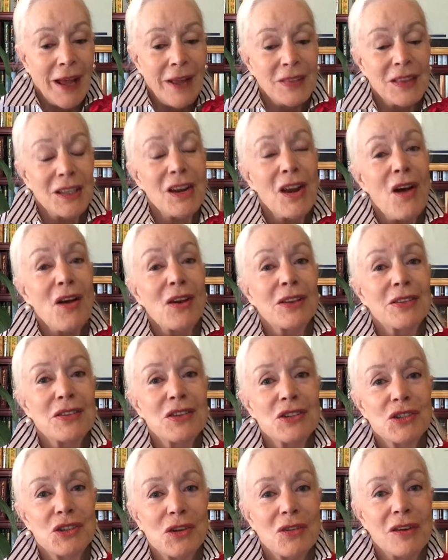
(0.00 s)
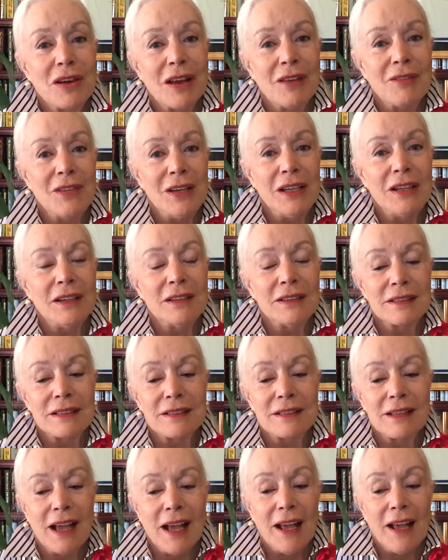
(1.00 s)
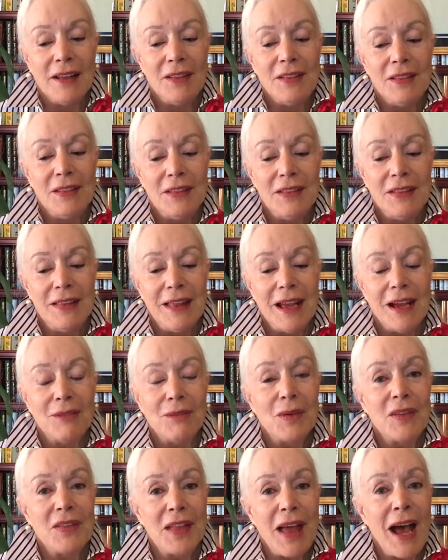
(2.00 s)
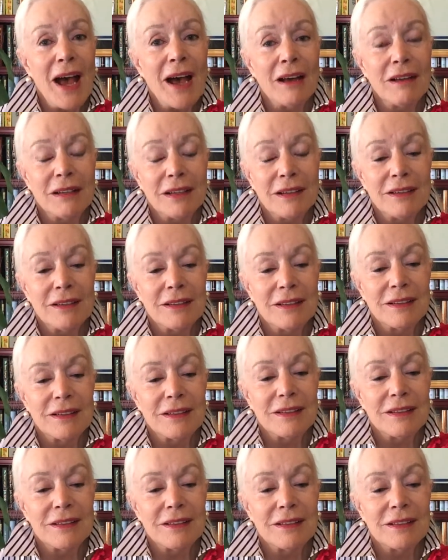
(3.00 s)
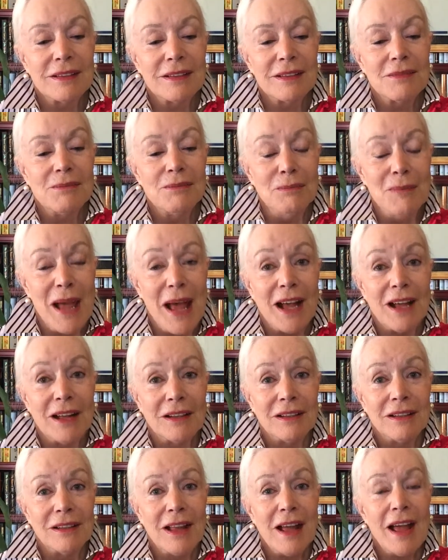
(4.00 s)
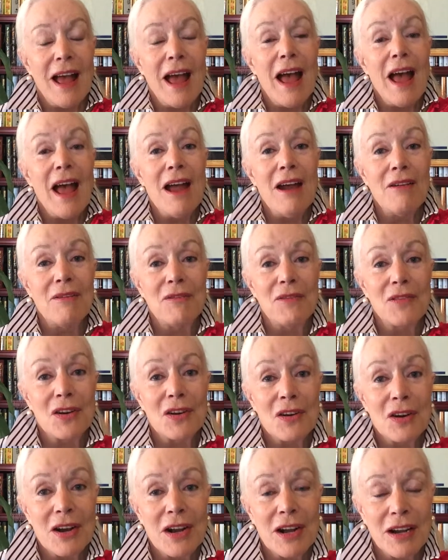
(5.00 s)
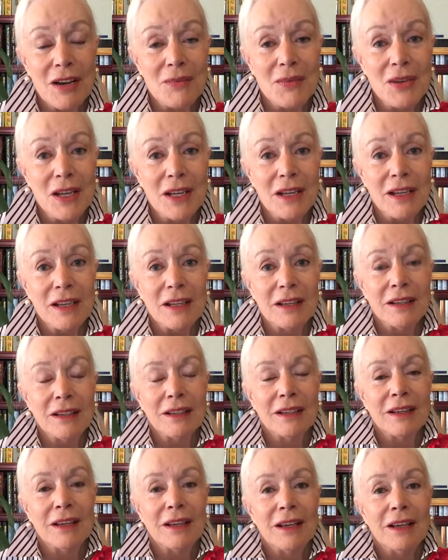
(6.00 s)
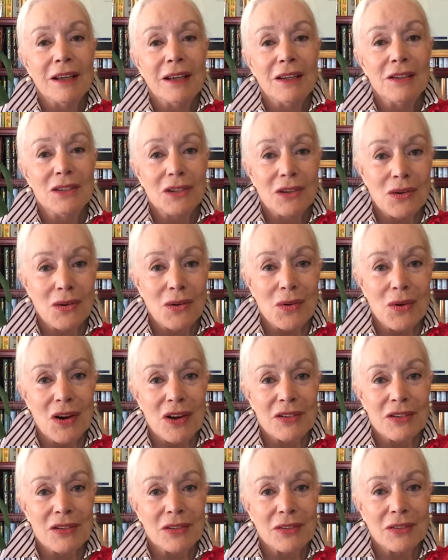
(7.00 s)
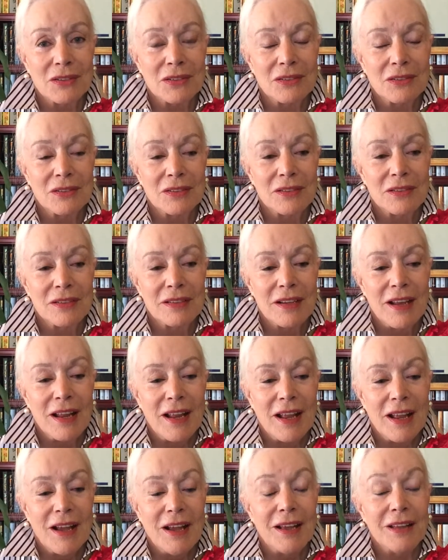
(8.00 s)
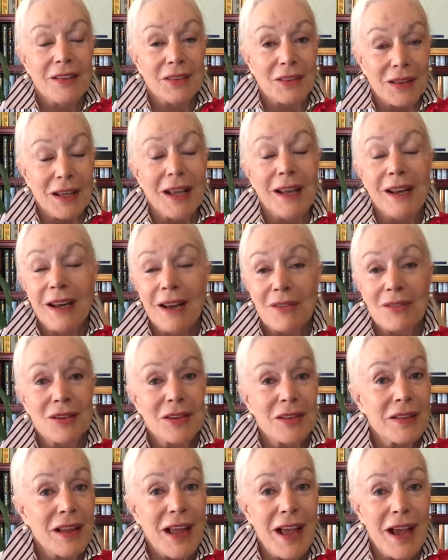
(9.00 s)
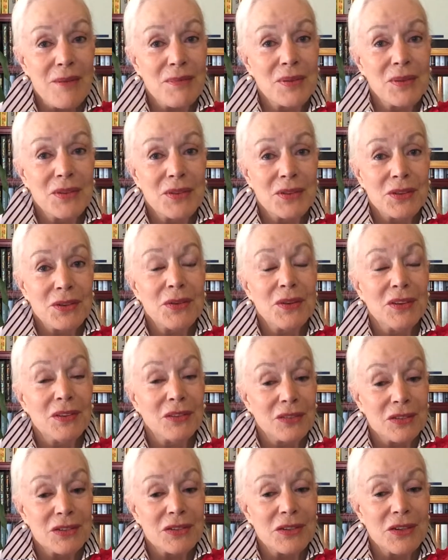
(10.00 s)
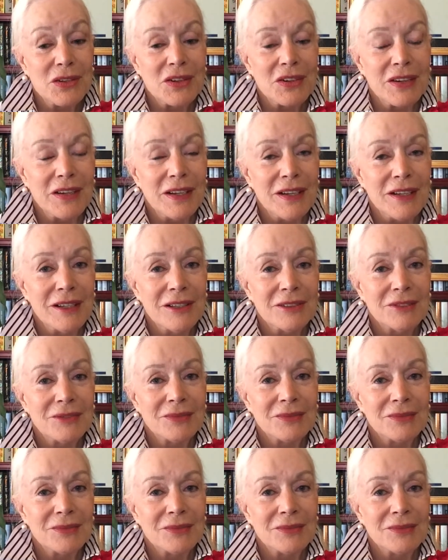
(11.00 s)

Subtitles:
The long and the short of it is that without Mel ever coming to court, and everything happened through his attorney,